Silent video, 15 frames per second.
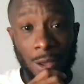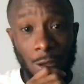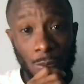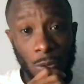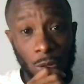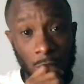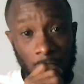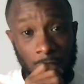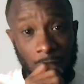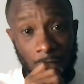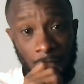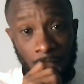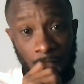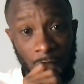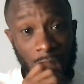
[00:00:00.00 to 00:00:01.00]

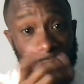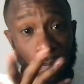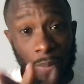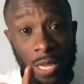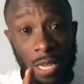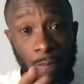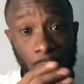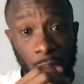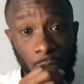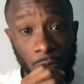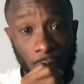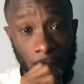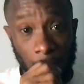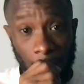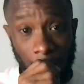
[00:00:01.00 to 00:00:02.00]
community and people of
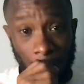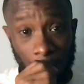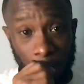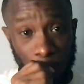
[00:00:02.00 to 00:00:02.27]
color.